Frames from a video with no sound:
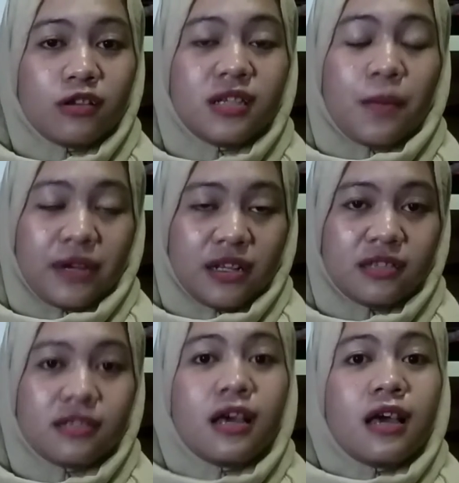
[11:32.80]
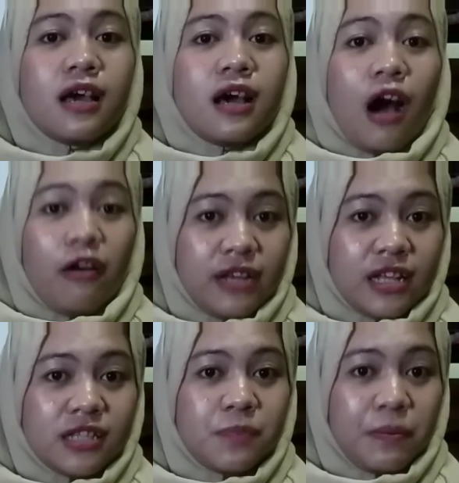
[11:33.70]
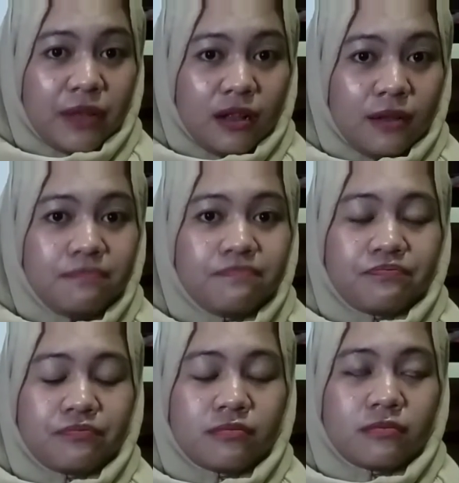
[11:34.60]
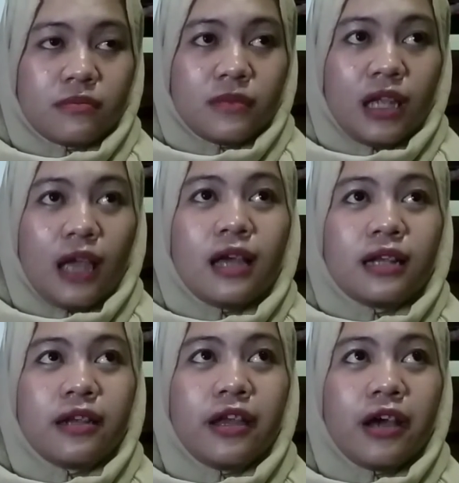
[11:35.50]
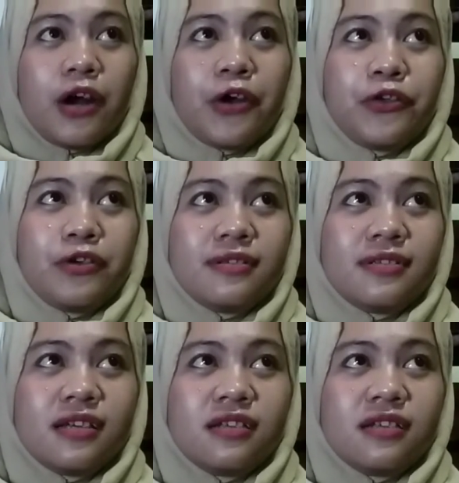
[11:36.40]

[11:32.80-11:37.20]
Japanese audience people, they are use